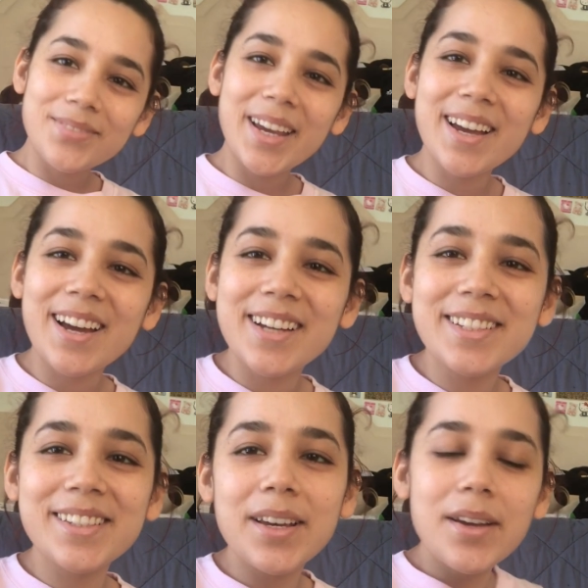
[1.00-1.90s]
Hey
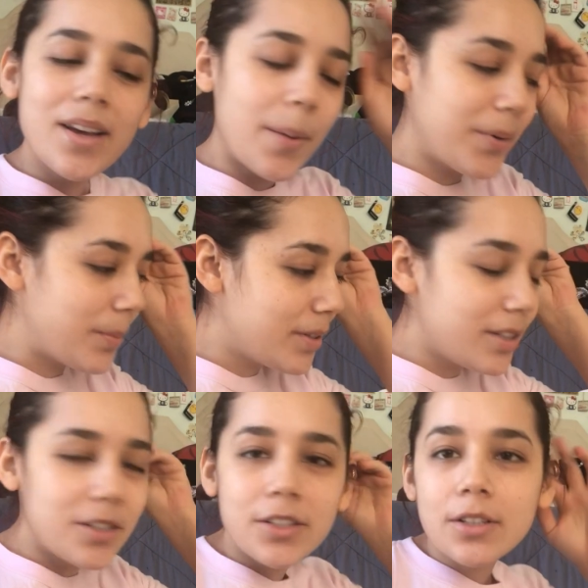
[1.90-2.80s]
guys, I'm going to be
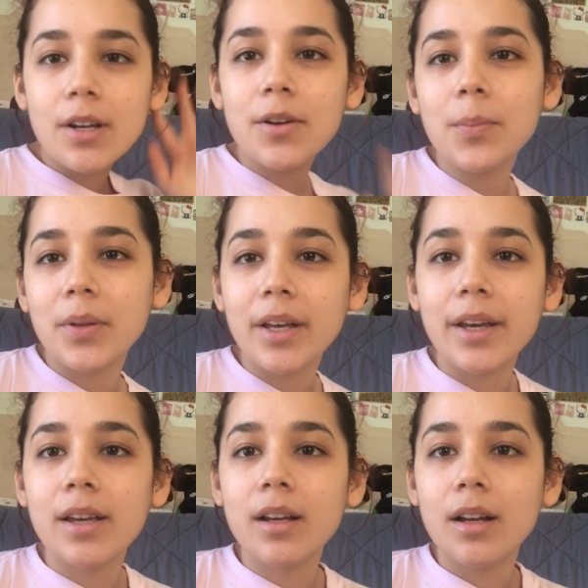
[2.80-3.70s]
teaching you how to
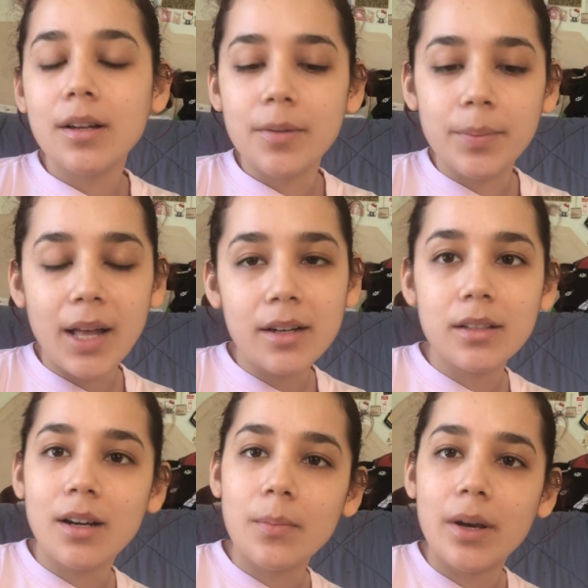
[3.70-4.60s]
play Black
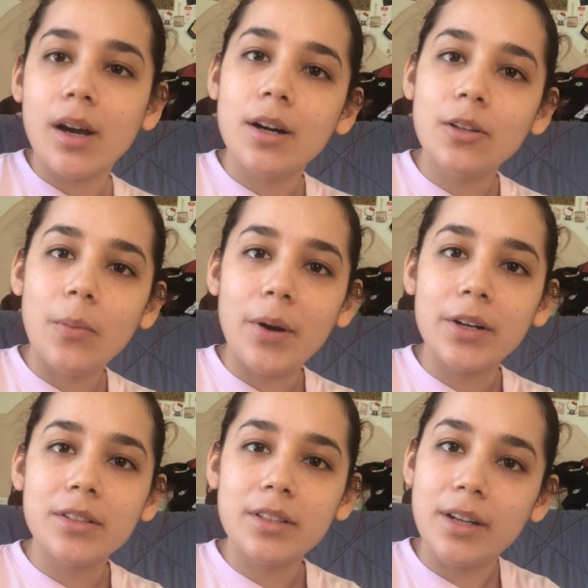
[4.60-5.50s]
Dog by Arlo
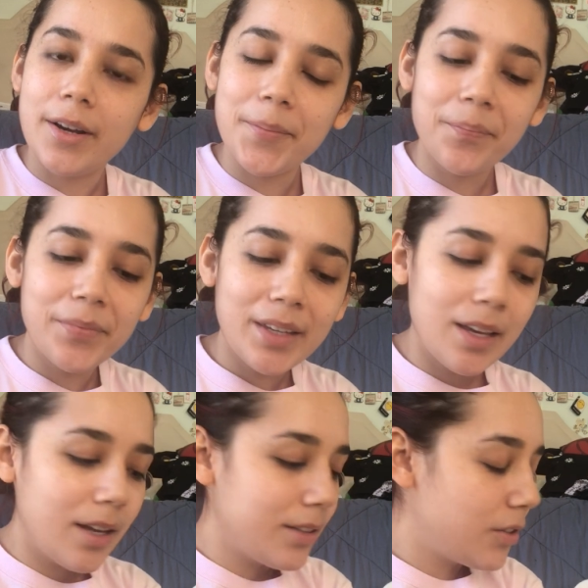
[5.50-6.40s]
today.
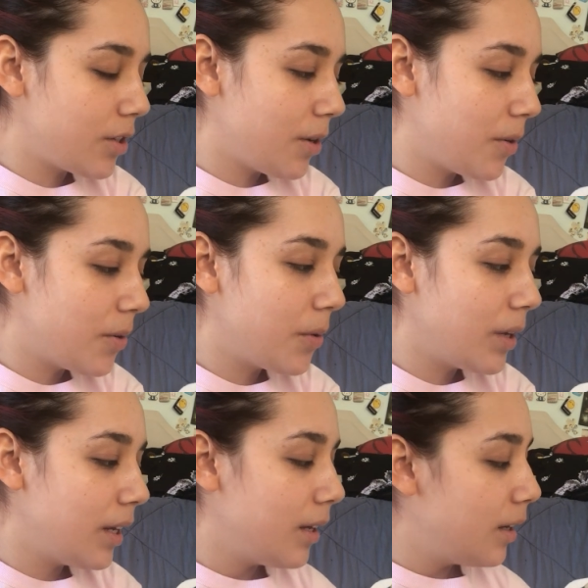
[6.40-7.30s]
So
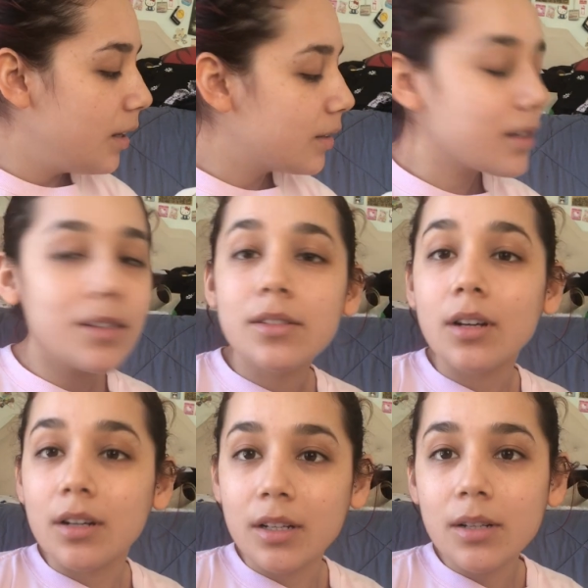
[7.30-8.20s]
let's get
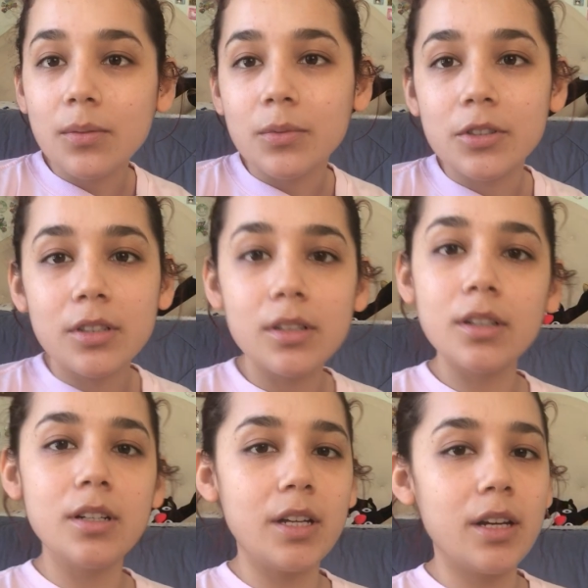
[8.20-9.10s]
started. We're just
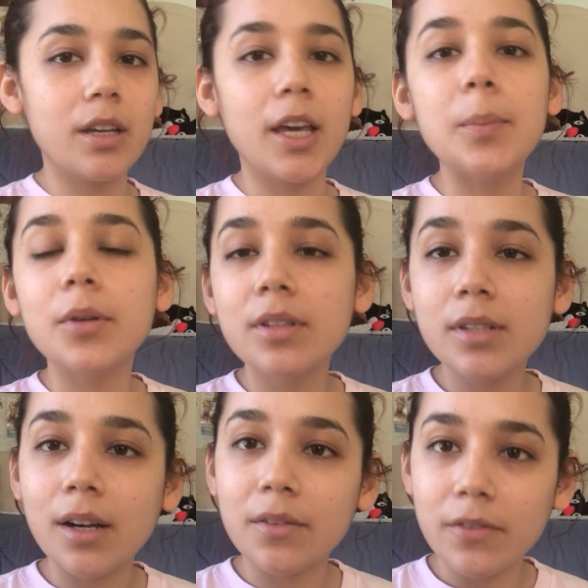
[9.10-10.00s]
going to need a capo on the
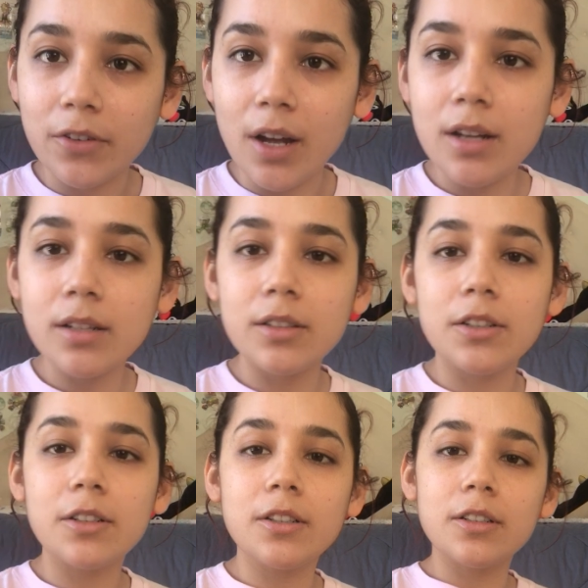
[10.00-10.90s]
2nd fret,
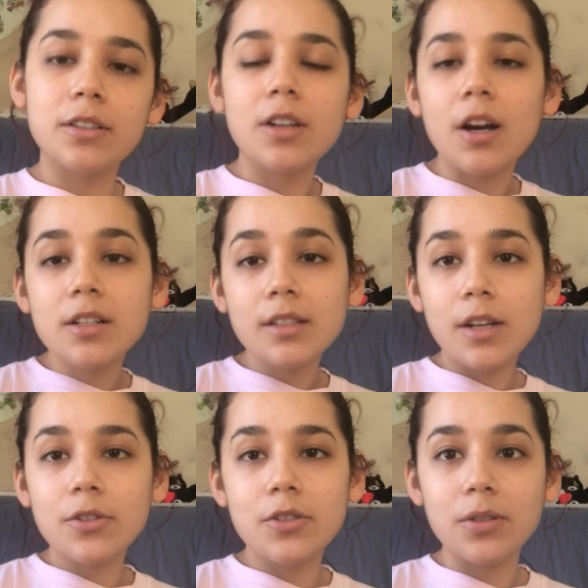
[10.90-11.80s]
your guitar in
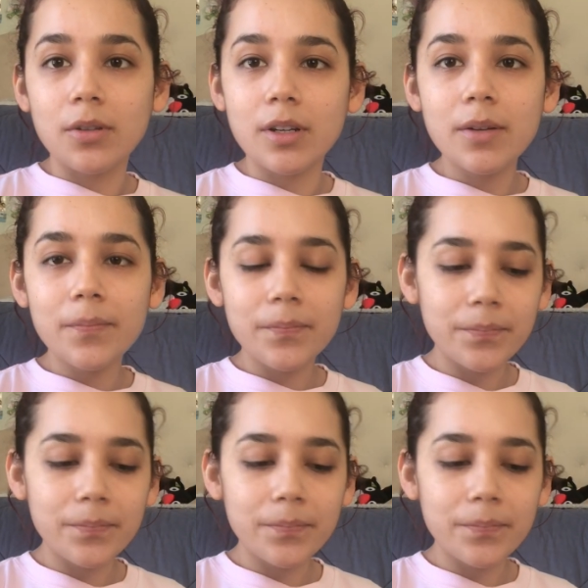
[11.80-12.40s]
standard tuning.